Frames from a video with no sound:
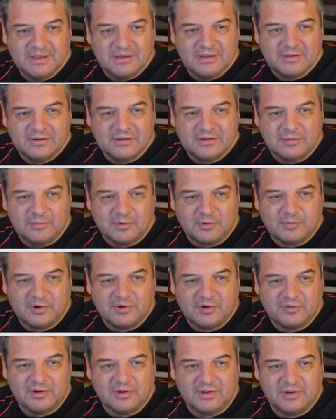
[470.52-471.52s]
So my
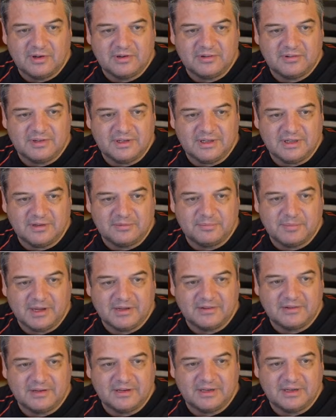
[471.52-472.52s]
profit and loss is
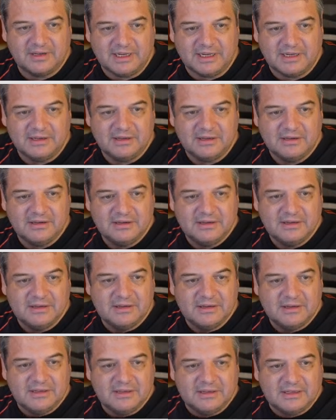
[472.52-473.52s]
basically,
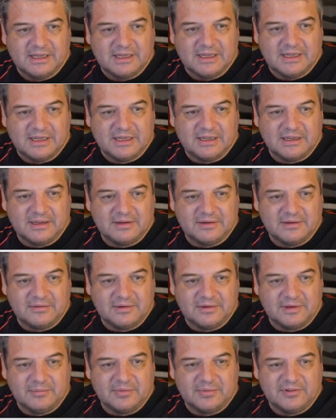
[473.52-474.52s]

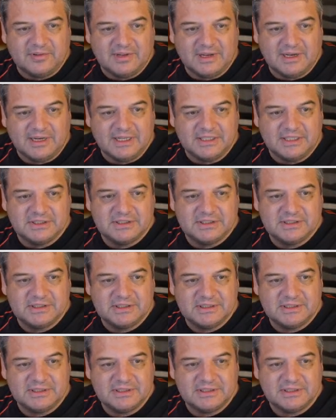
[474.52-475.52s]
in percentage,
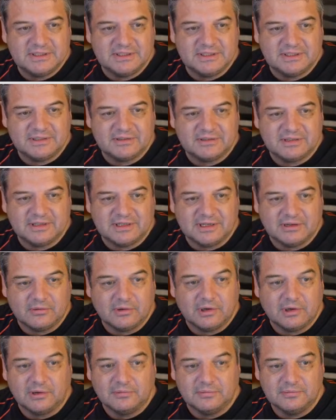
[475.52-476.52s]
is
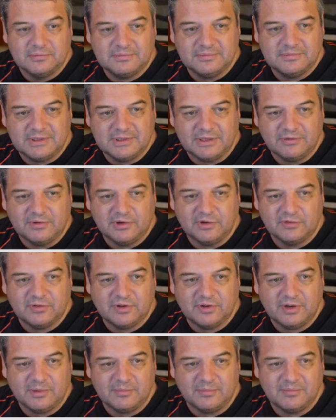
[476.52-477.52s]
well, in real
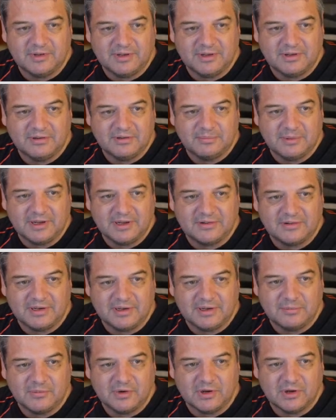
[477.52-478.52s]
terms, is
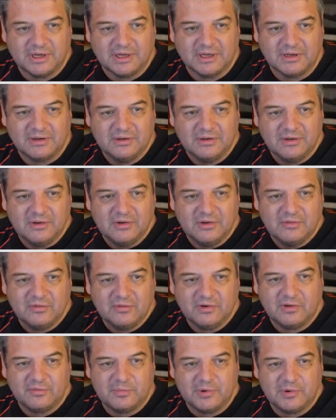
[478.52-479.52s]
basically
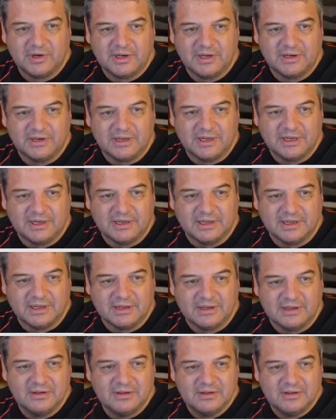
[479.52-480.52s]
what I've put in the